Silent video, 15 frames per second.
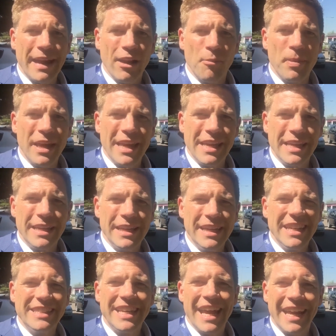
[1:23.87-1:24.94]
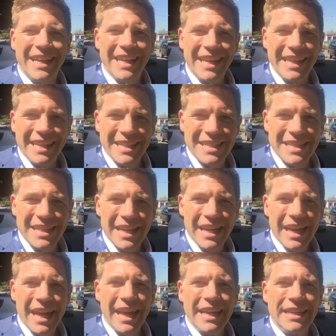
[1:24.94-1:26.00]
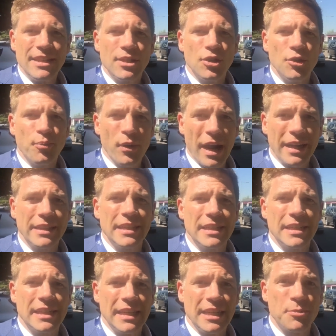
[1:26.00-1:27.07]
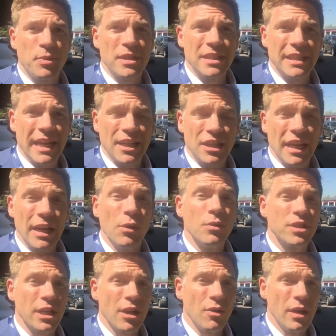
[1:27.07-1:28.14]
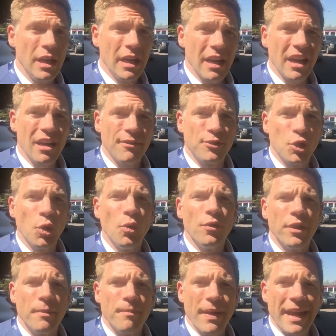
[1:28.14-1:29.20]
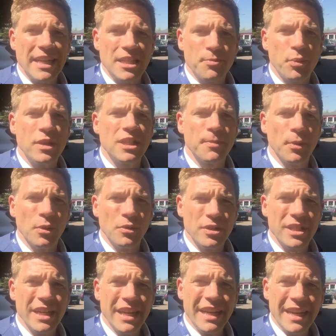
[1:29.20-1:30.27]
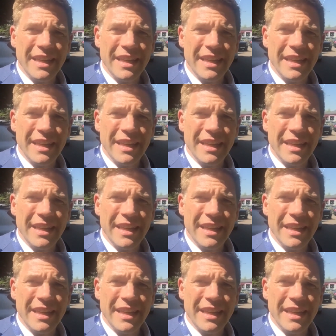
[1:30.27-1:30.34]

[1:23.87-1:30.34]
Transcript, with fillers: NLP techniques into practice in his presentation and also kind of taught them as principles